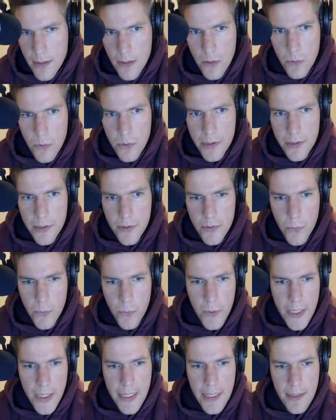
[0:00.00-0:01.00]
just
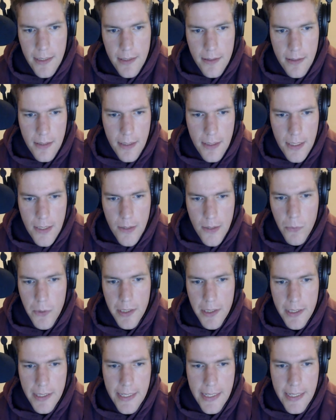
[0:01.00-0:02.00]
wait while
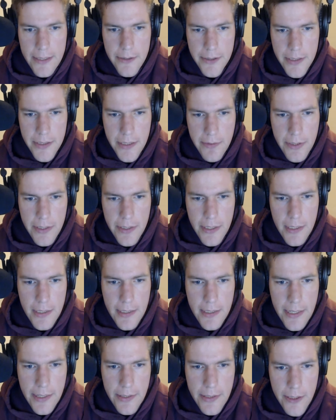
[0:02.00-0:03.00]
it gathers everything
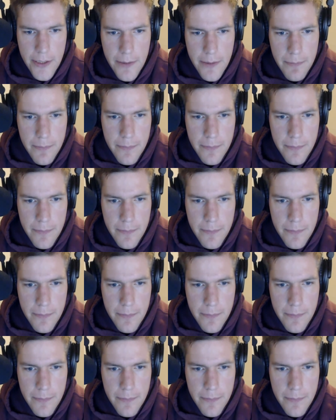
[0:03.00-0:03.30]
together.